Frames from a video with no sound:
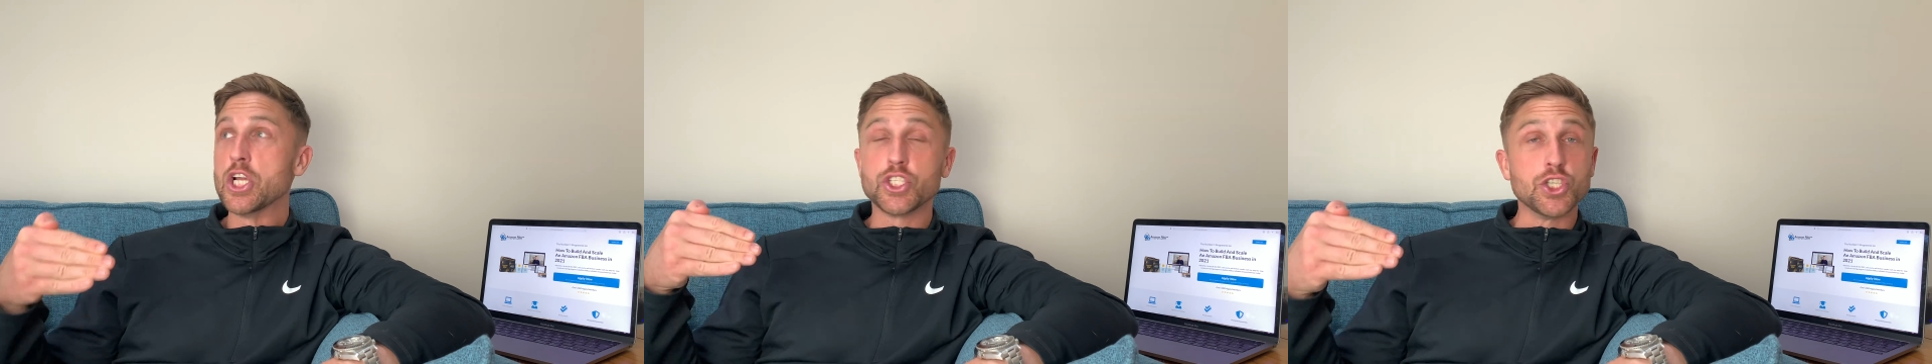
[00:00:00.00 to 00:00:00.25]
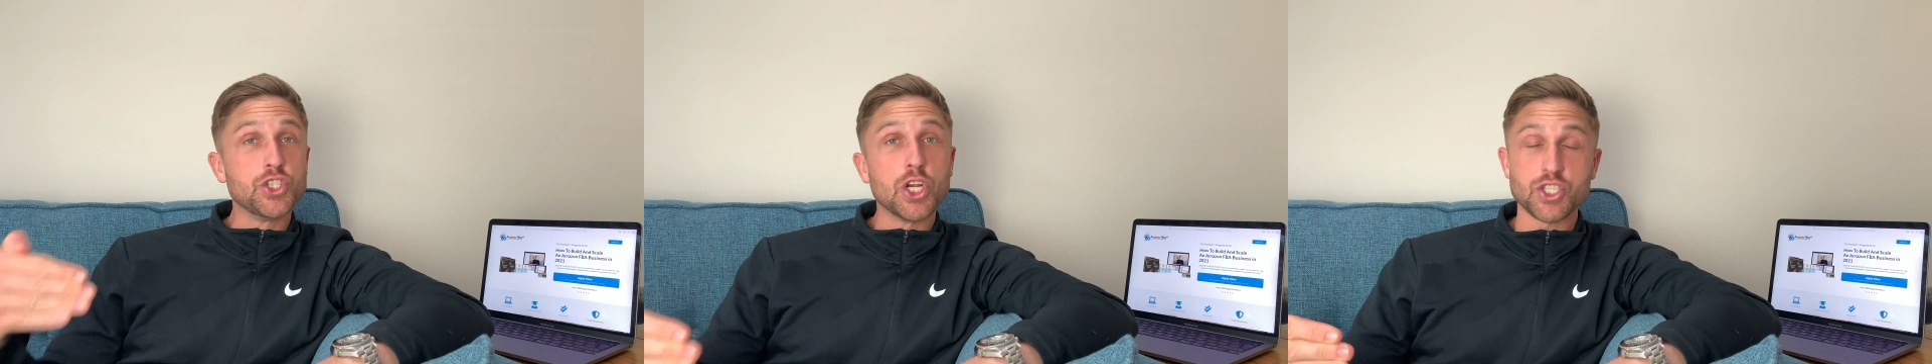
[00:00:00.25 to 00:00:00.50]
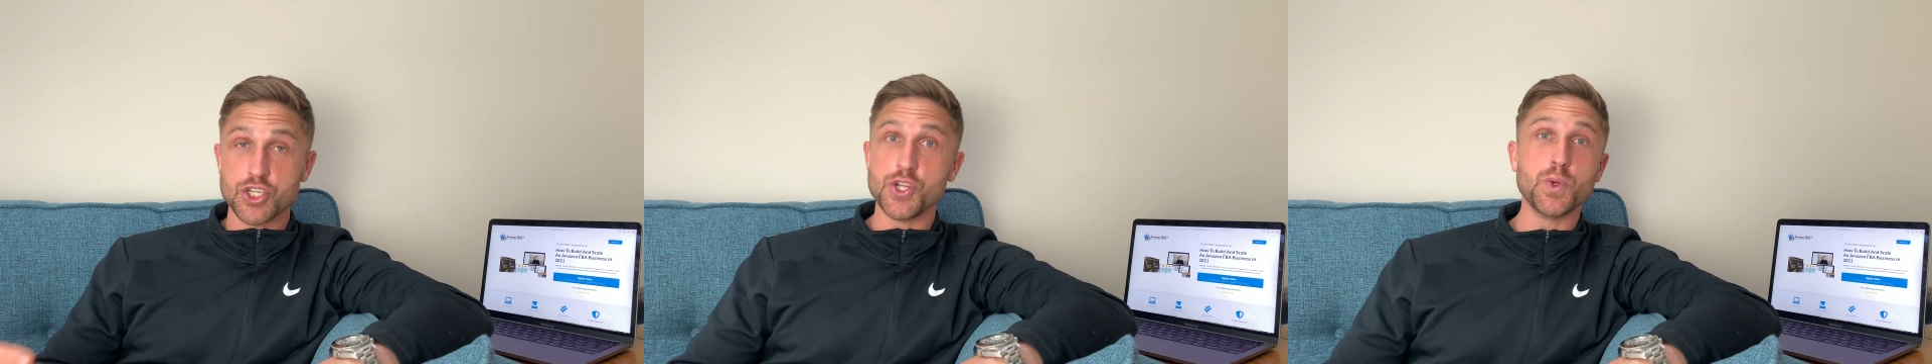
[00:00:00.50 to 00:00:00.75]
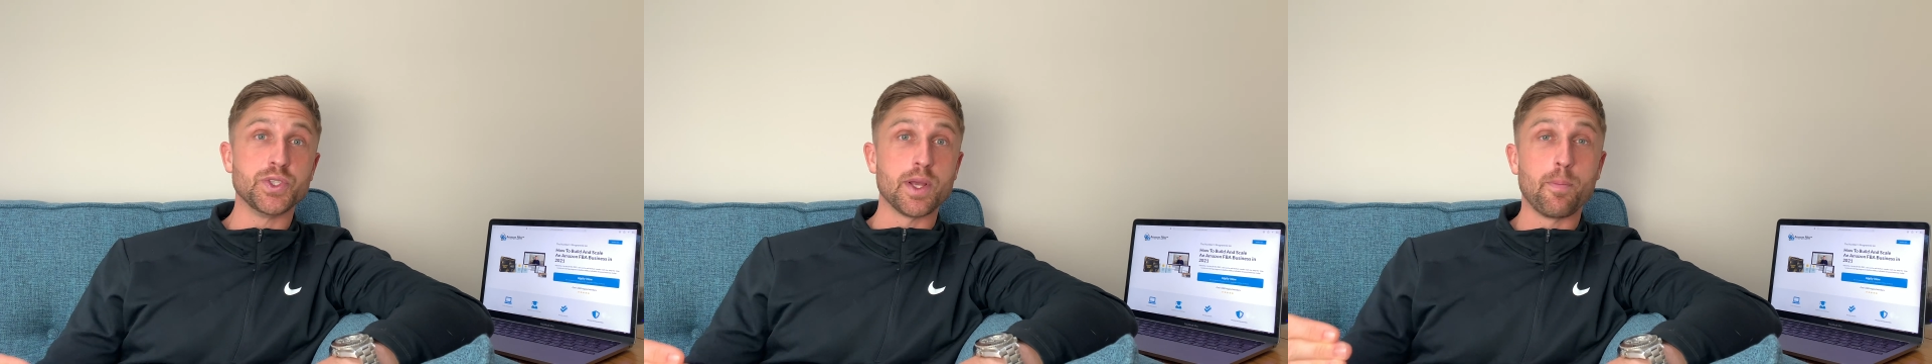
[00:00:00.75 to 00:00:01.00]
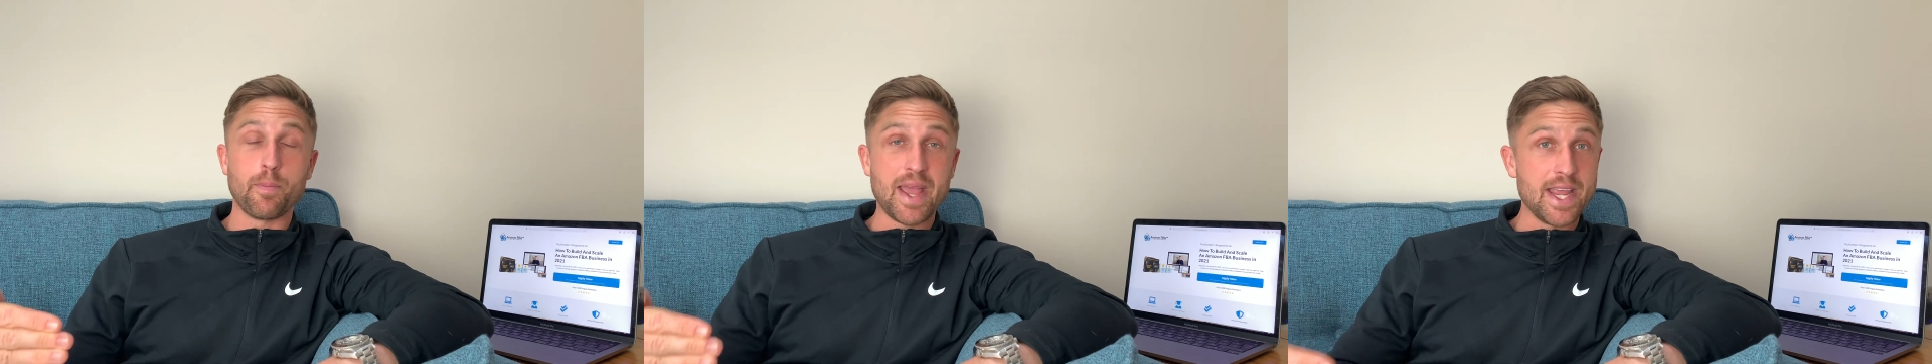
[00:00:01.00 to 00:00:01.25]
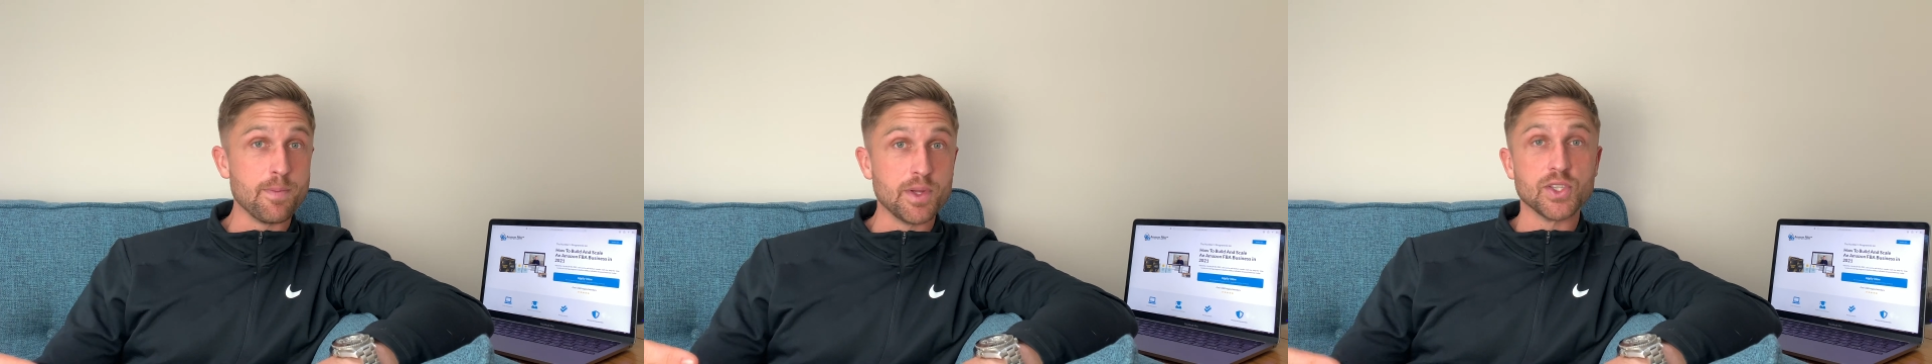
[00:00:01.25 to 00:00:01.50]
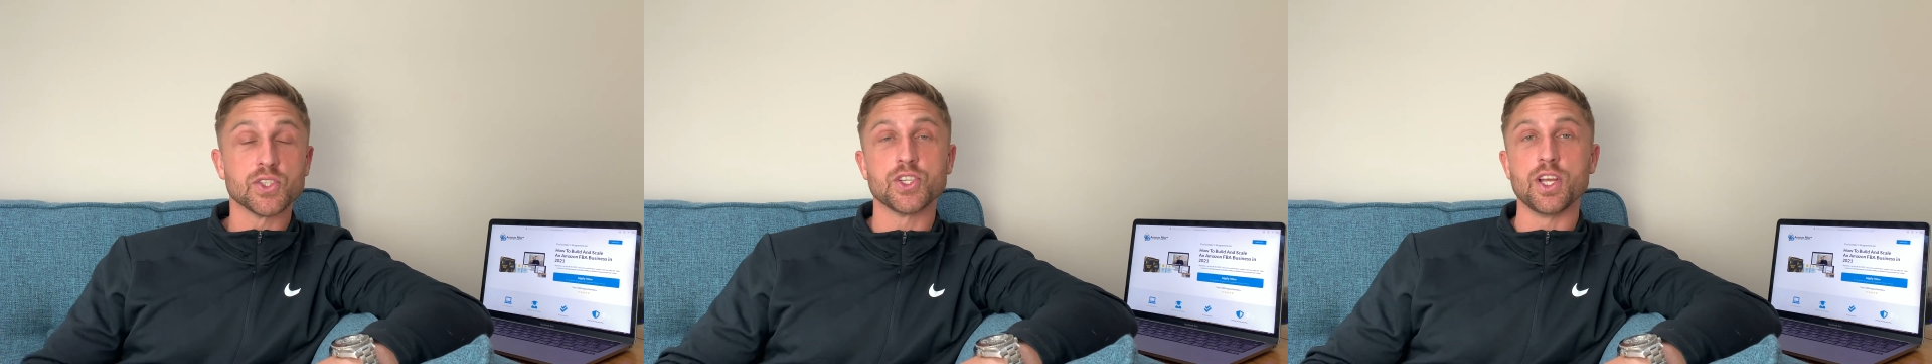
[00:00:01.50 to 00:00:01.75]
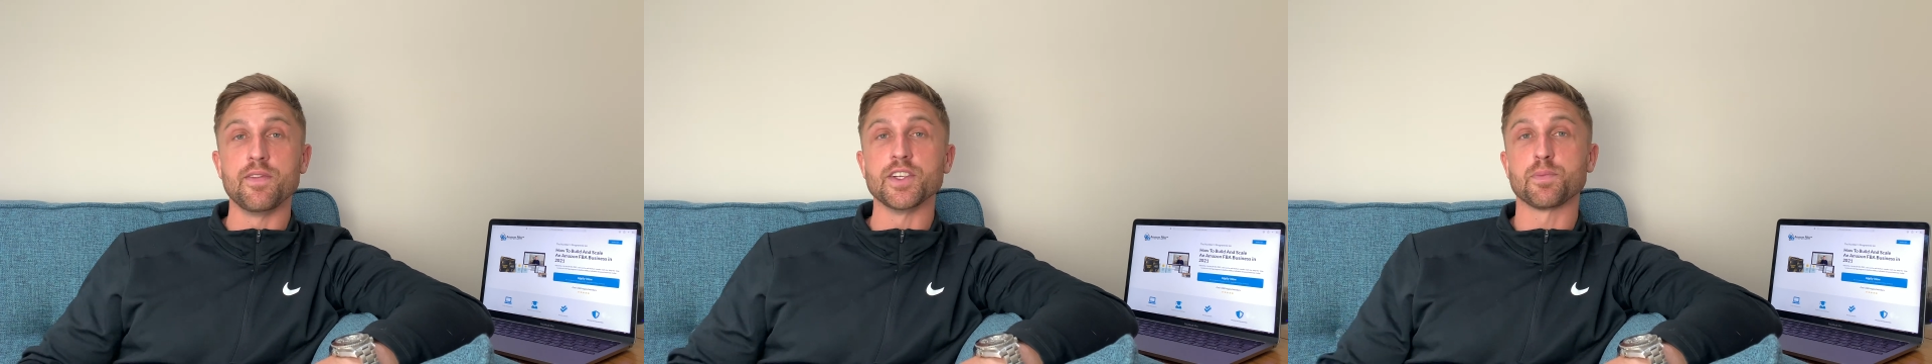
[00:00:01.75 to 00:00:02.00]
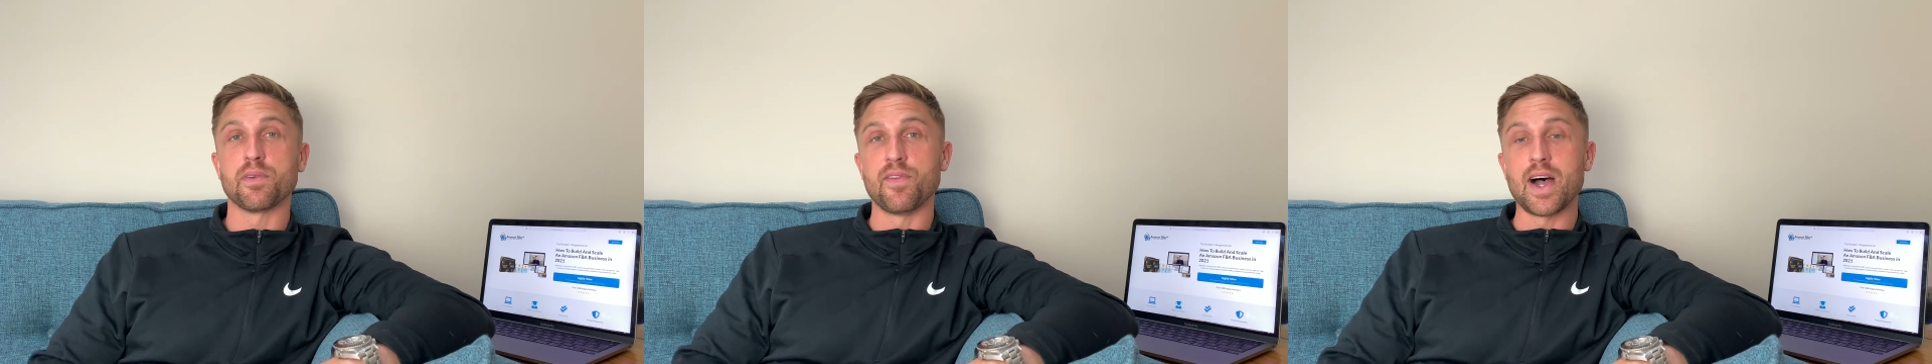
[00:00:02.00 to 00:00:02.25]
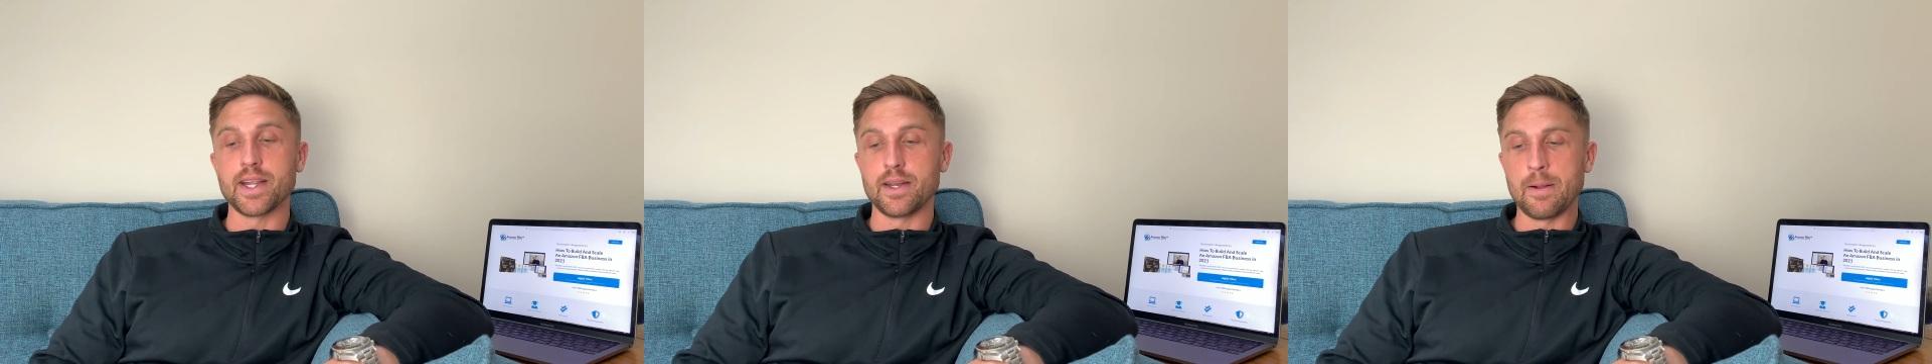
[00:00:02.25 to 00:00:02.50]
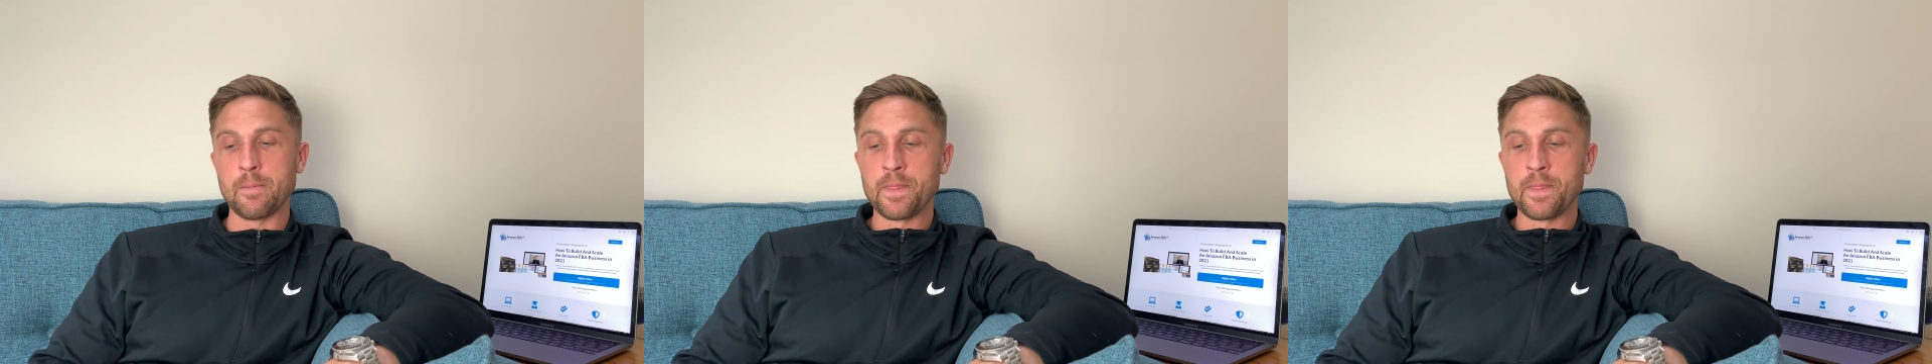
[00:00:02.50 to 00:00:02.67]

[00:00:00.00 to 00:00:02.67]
to just use a payment service provider.